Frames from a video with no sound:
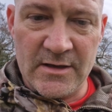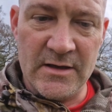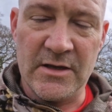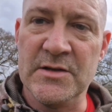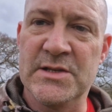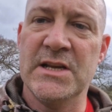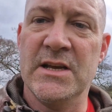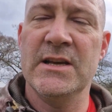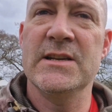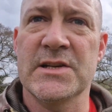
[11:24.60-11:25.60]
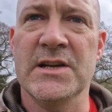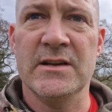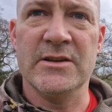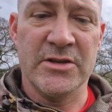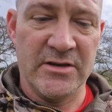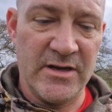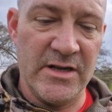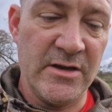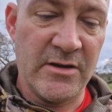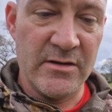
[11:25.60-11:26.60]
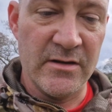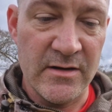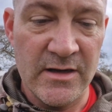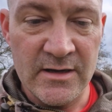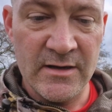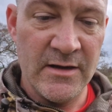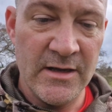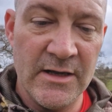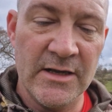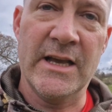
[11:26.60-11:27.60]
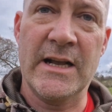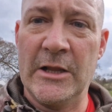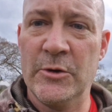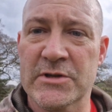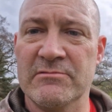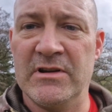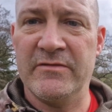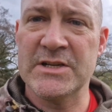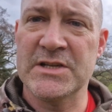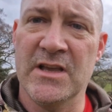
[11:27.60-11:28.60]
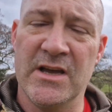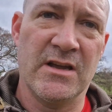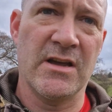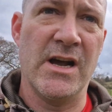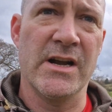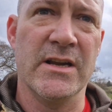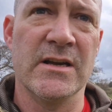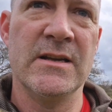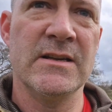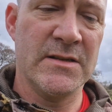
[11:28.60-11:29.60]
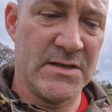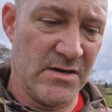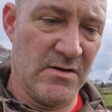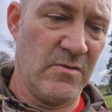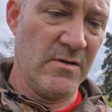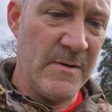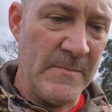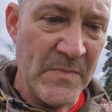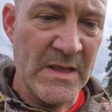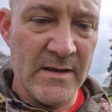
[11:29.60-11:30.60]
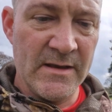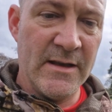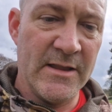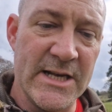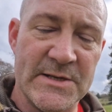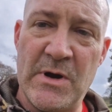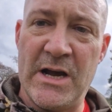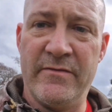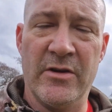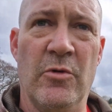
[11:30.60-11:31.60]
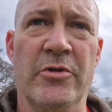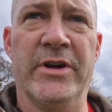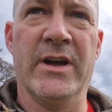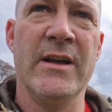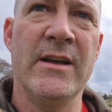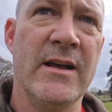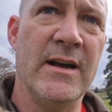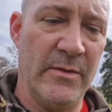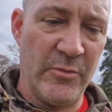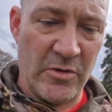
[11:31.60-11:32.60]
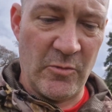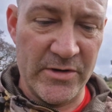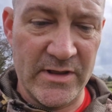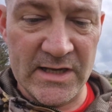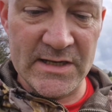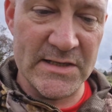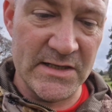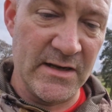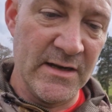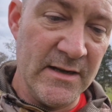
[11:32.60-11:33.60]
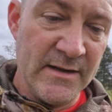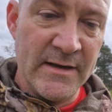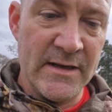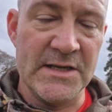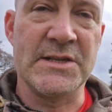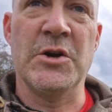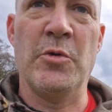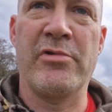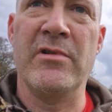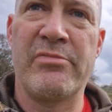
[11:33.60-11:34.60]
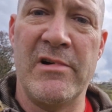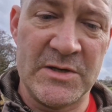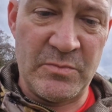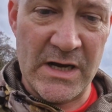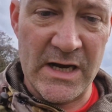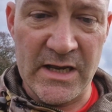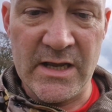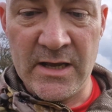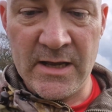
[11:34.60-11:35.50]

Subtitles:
you can see a heat signature and you can get closer and investigate, can't you? So that's my view on it. I'm not one of these that is super impressed by